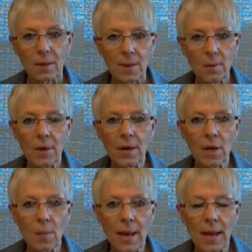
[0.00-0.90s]
you may want
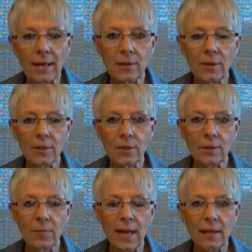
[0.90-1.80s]
to go back and look at
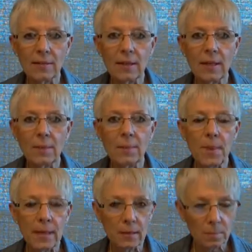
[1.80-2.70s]
those files again
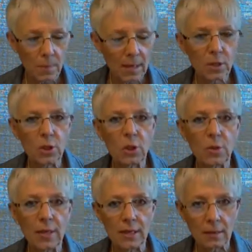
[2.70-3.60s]
and make
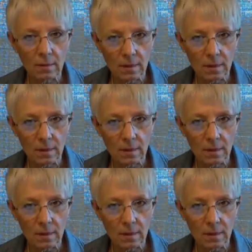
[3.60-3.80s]
sure that